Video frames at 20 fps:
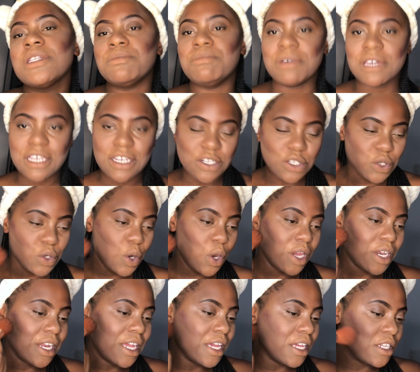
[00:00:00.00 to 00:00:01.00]
better to
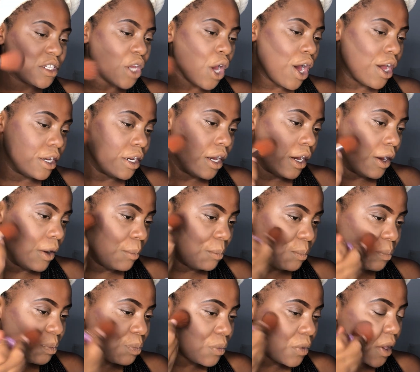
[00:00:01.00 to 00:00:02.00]
connect on
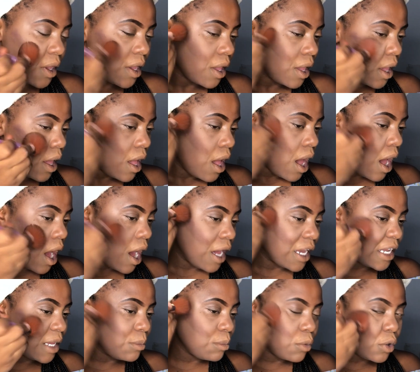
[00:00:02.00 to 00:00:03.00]
an
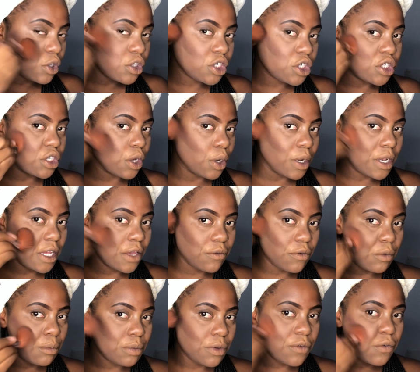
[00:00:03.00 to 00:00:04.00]
emotional
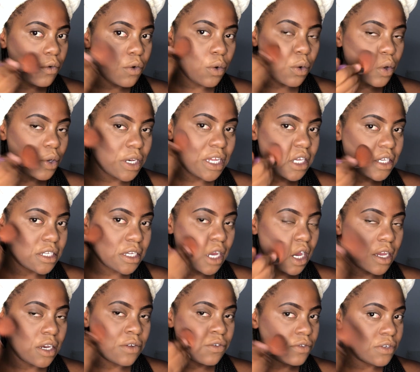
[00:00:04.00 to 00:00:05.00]
level before connecting
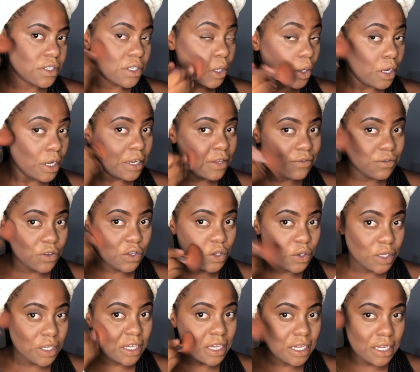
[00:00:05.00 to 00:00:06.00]
on a physical level. You
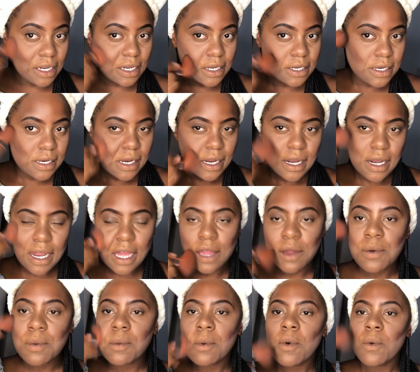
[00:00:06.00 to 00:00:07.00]
get, like,
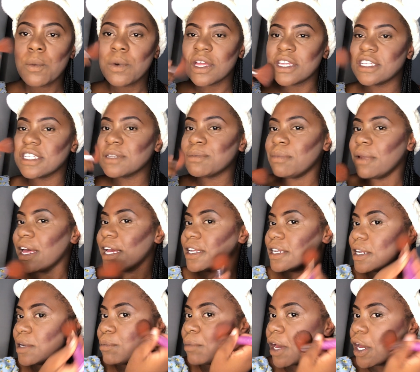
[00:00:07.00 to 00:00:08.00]
we are just
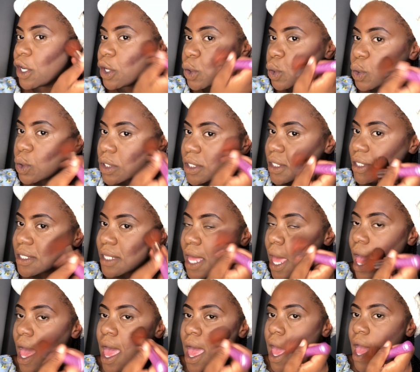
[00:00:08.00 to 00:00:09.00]
blinded by looks.
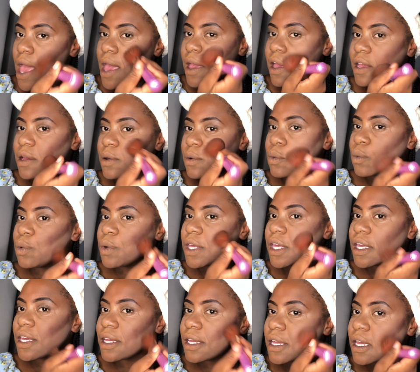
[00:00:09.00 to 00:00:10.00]

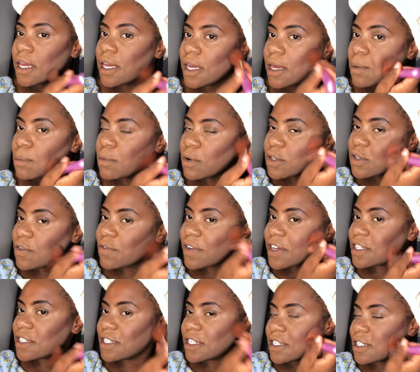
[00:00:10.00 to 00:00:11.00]
We, most of
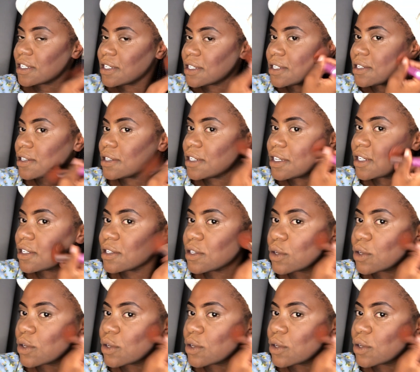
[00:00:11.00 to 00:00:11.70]
us just